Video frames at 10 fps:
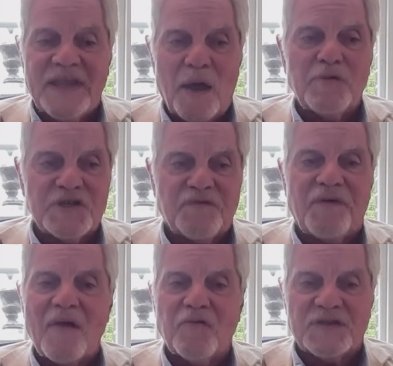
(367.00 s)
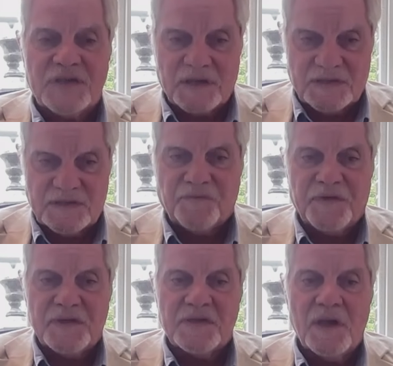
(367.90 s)
established 5 or 6
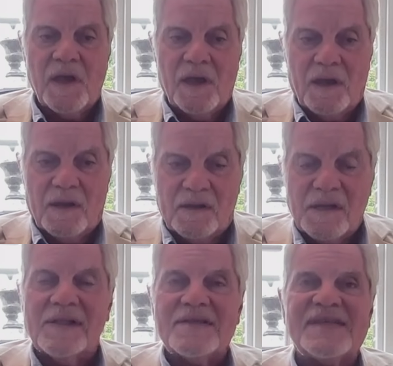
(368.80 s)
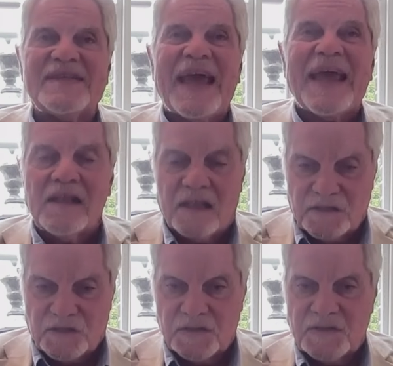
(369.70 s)
different little
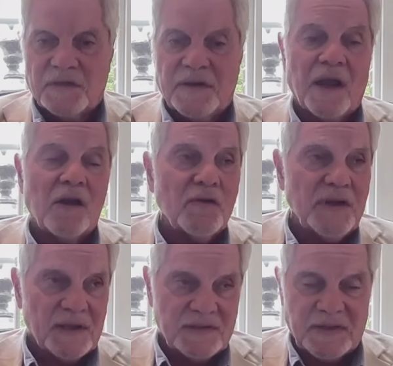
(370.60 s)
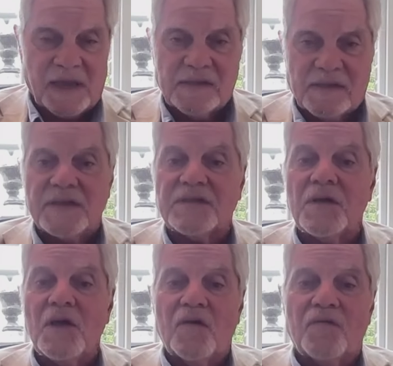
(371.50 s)
statelets in Syria, including a
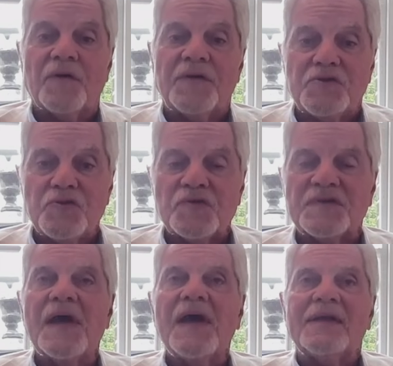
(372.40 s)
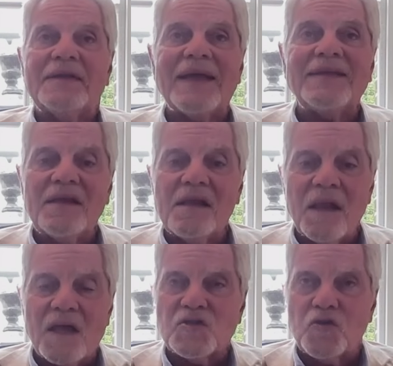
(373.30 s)
statelet for the Druze. That
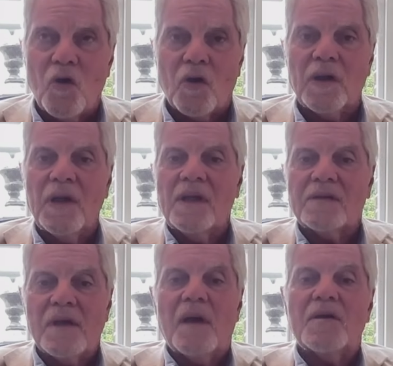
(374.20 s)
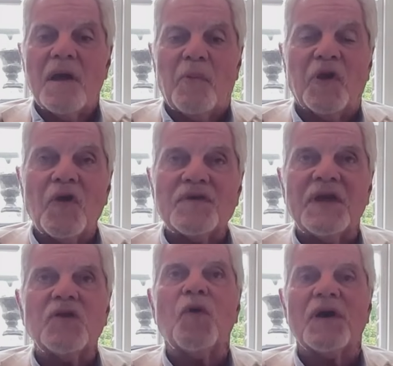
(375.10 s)
didn't last long
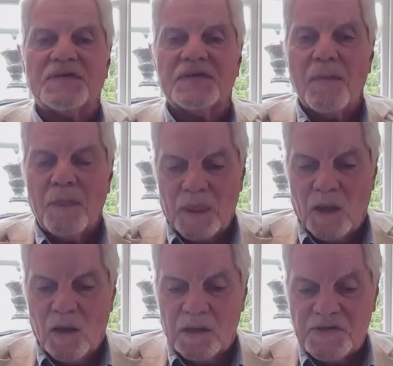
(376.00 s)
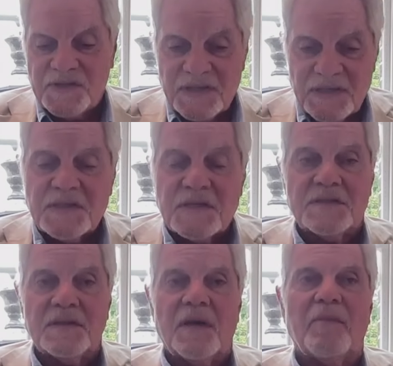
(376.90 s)
because it was
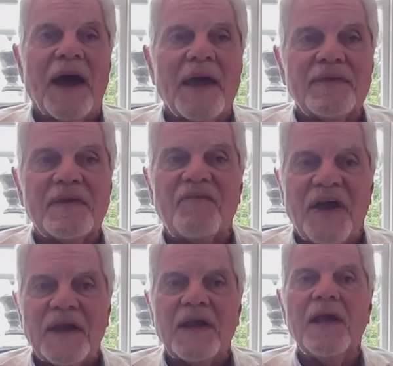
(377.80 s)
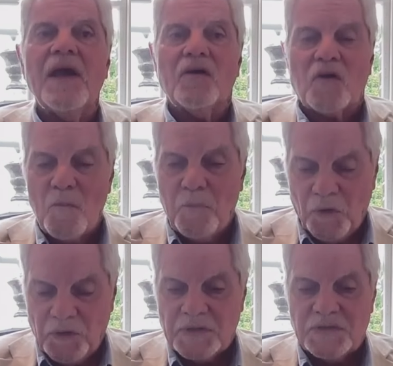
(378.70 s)
resisted by the very
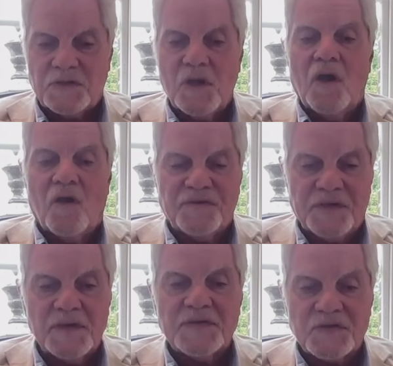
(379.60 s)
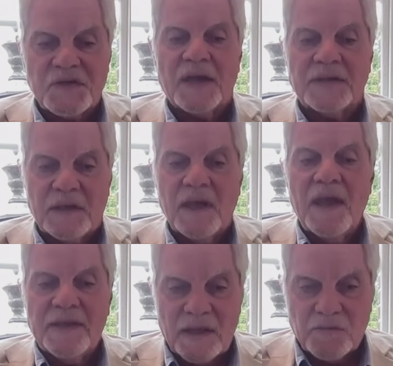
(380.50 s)
components of Syrian
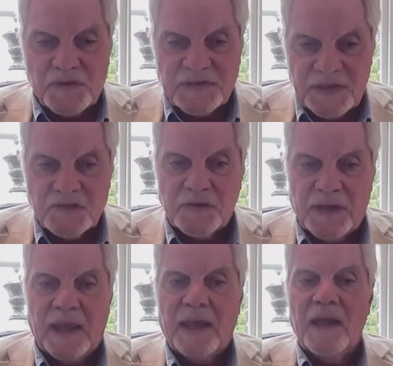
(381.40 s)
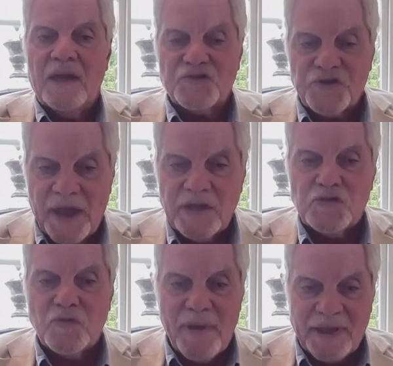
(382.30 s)
society that we see today
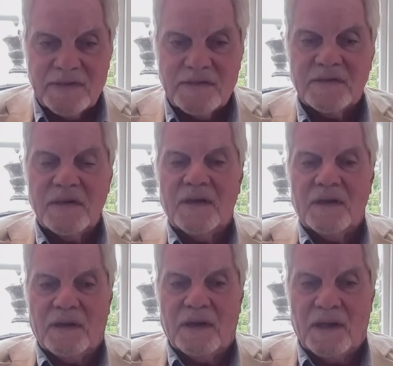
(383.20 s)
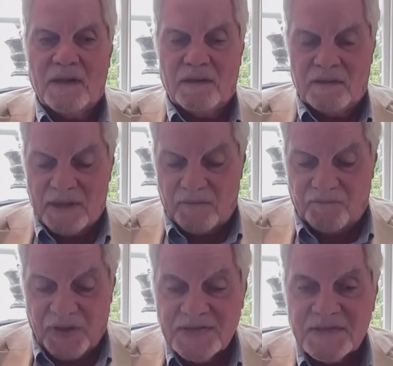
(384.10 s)
trying to mend their
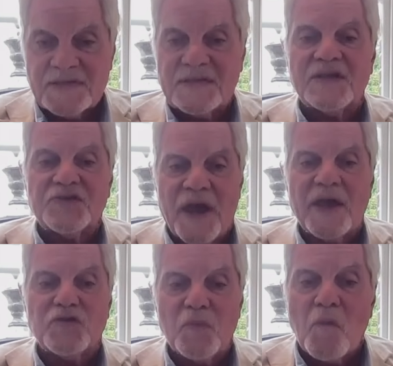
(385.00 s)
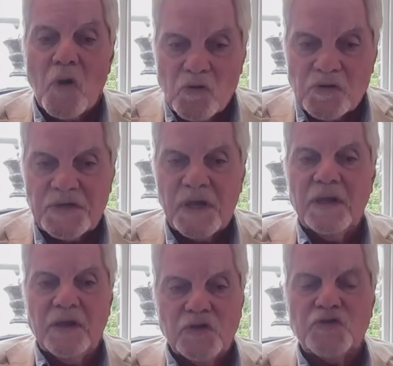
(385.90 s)
fences and trying to mold
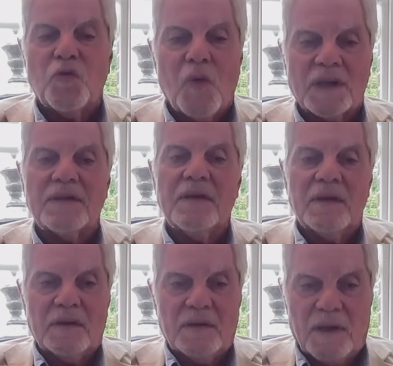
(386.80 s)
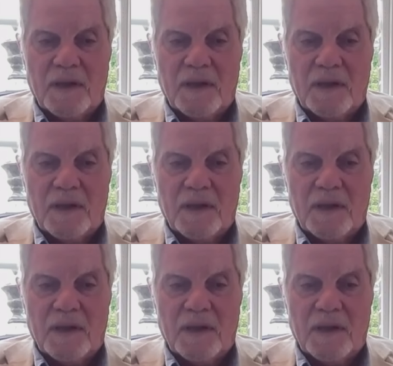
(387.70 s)
into one